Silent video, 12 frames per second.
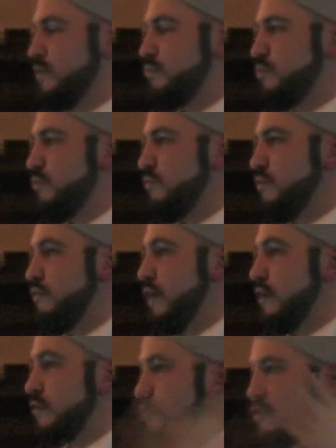brought forth
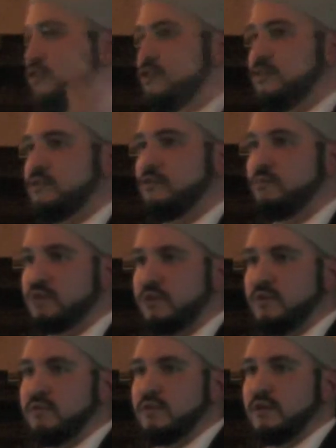and nurtured to
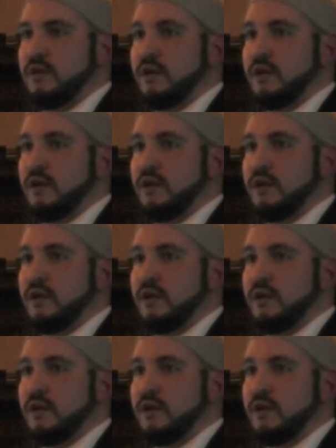maturity.